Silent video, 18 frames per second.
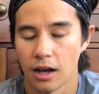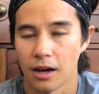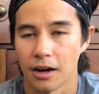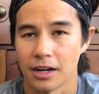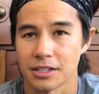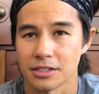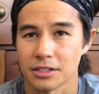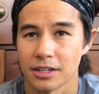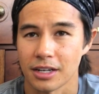
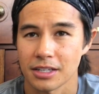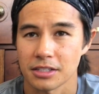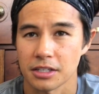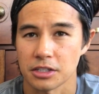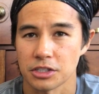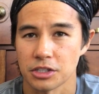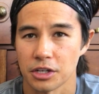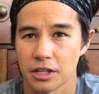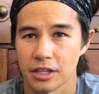Alright, so next
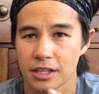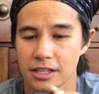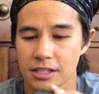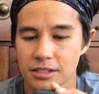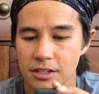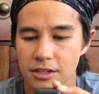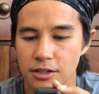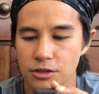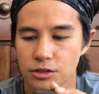I'll show you,
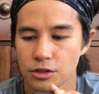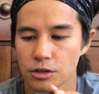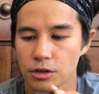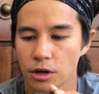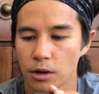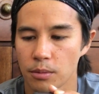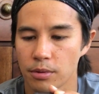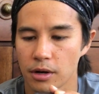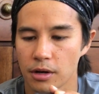these are the 2
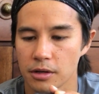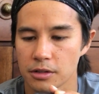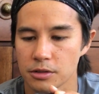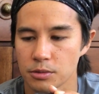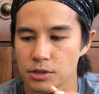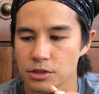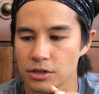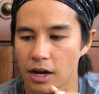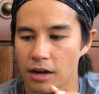GoPros
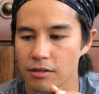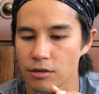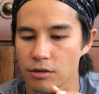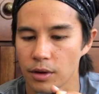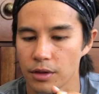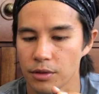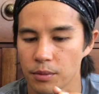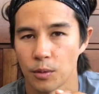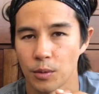we travel
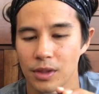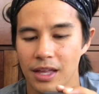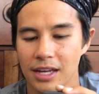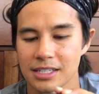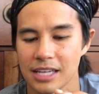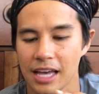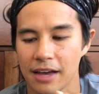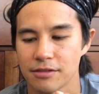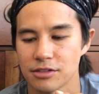with. We like
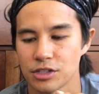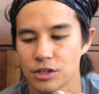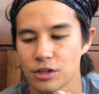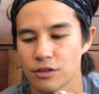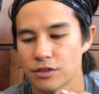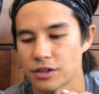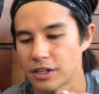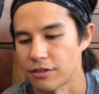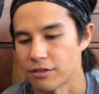to have 2
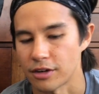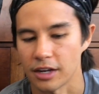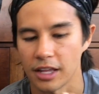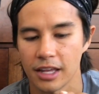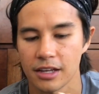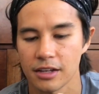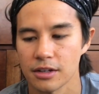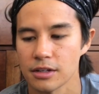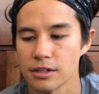for different
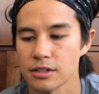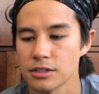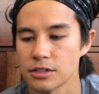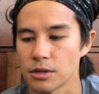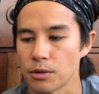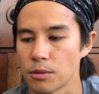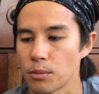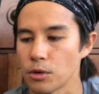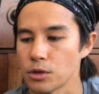angles
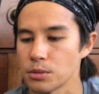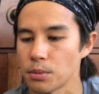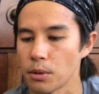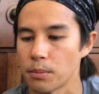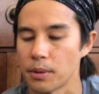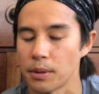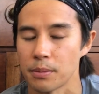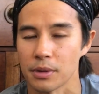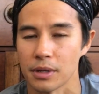so multiple
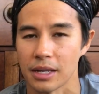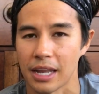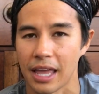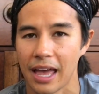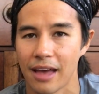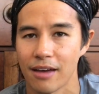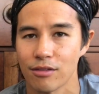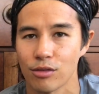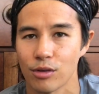people can
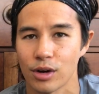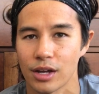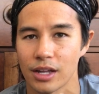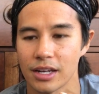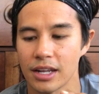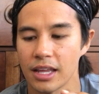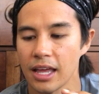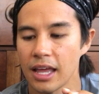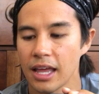have
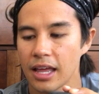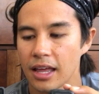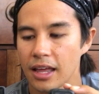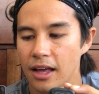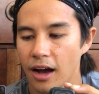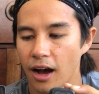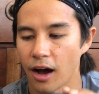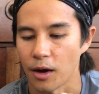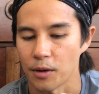one.
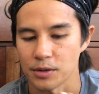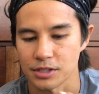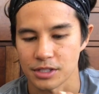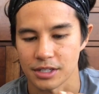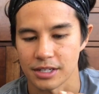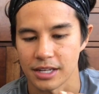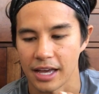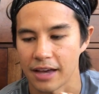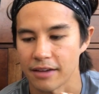Always
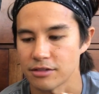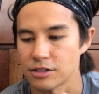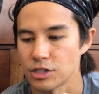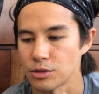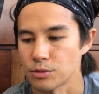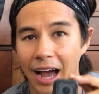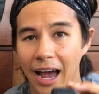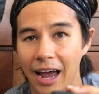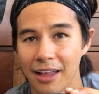good to have 2.
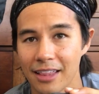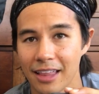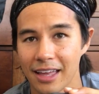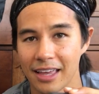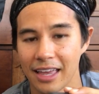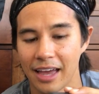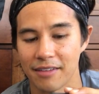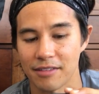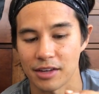I
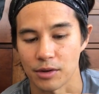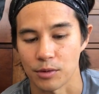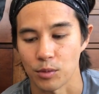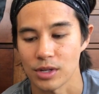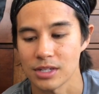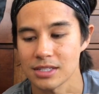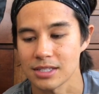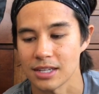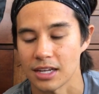like having
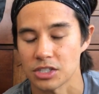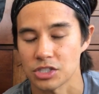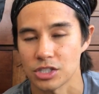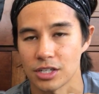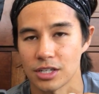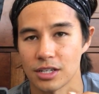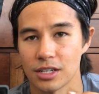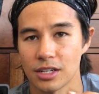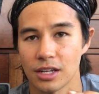1
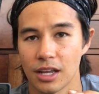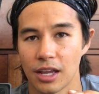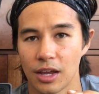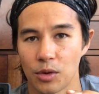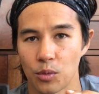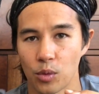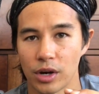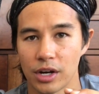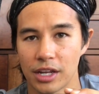session
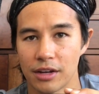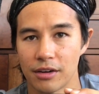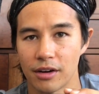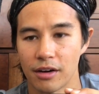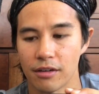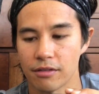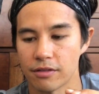and 1 hero.